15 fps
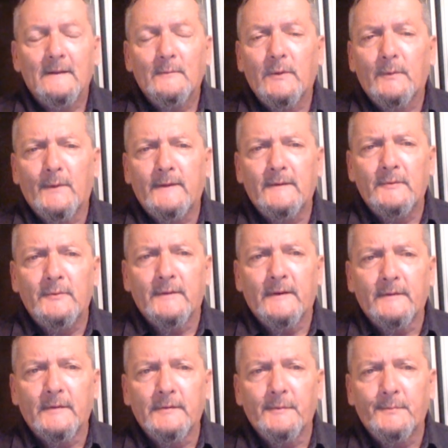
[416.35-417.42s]
If you find it in your
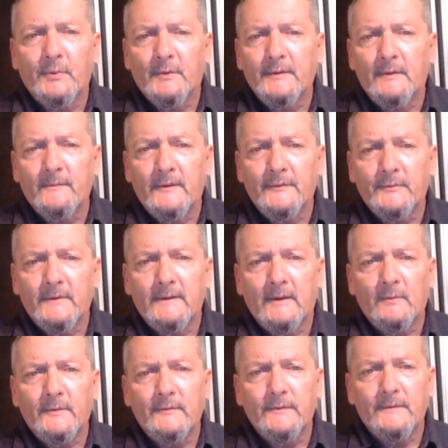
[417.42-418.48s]
heart to support our ministry and
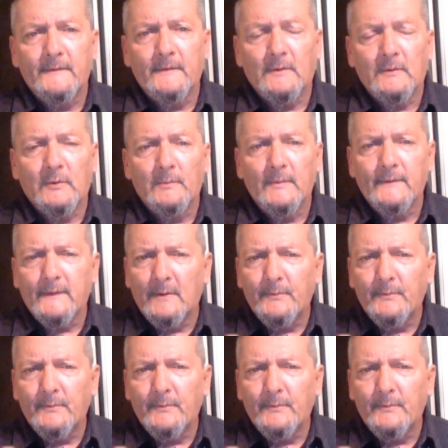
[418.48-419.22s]
outreach to the homeless,